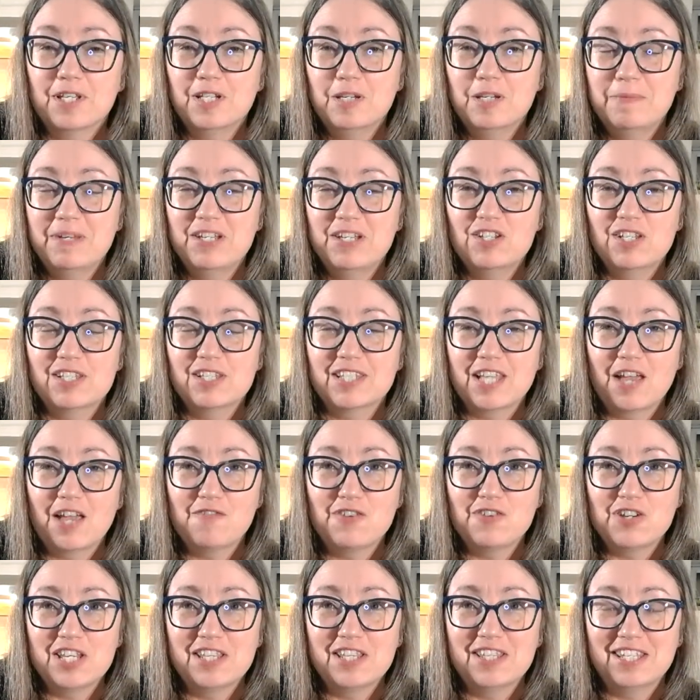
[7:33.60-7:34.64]
just covered
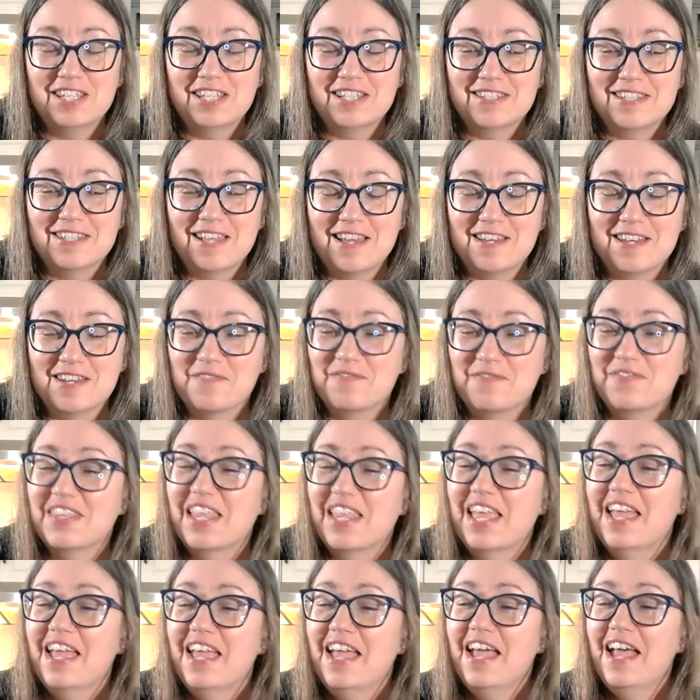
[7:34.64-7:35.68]
in the inside.
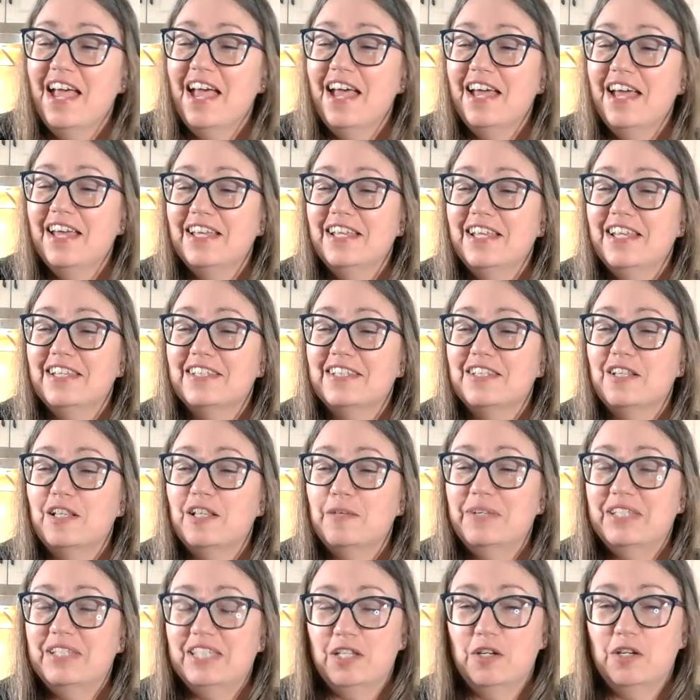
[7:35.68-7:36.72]
So let me
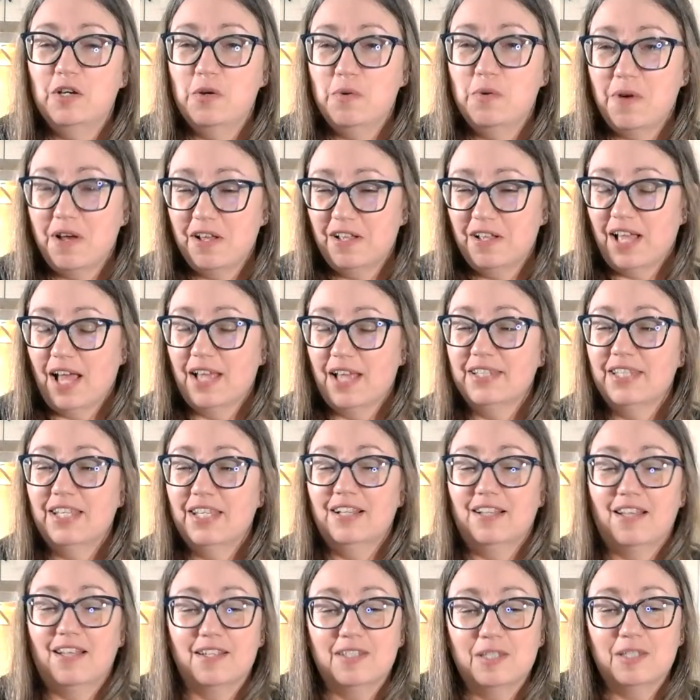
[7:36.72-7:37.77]
see who all. I see
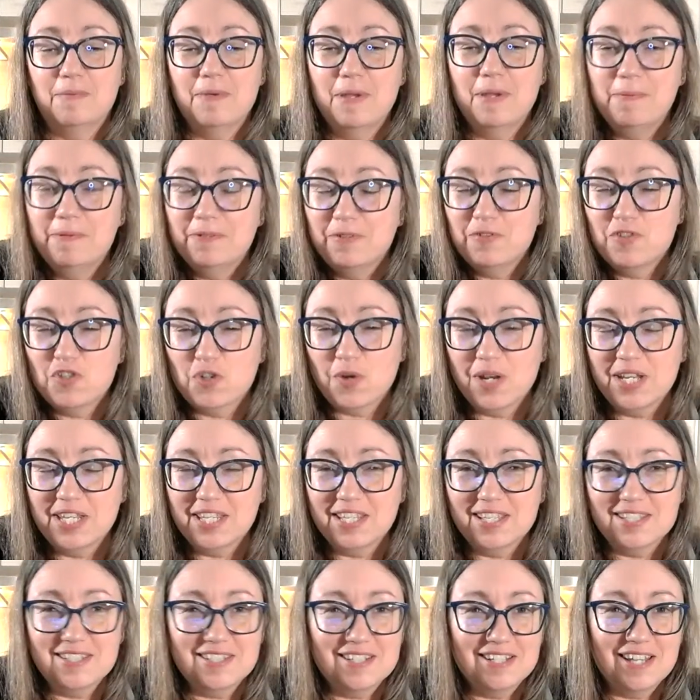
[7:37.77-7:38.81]
lots of people are joining
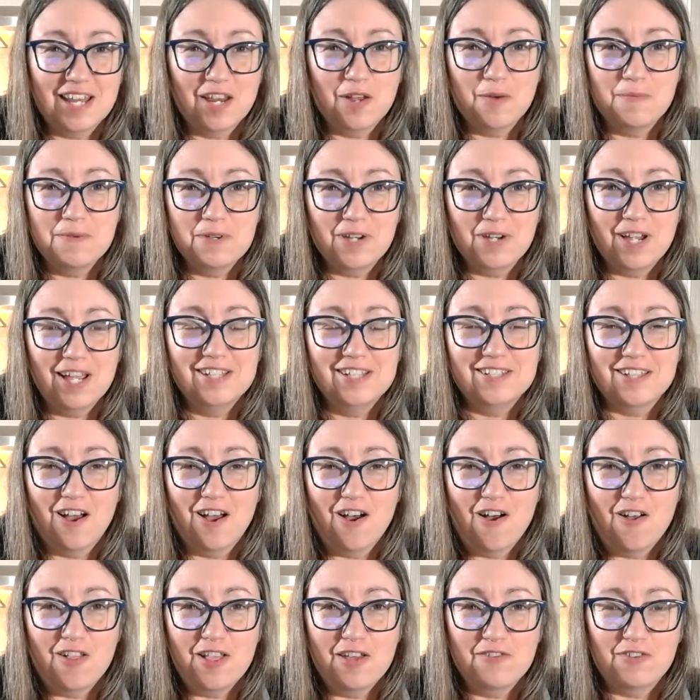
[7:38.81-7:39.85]
us tonight. I hope you guys
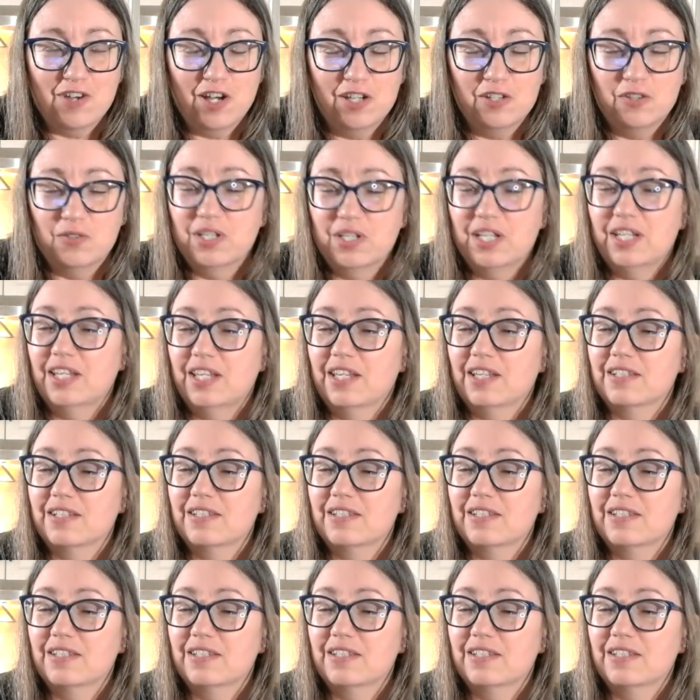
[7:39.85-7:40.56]
all have got your knitting.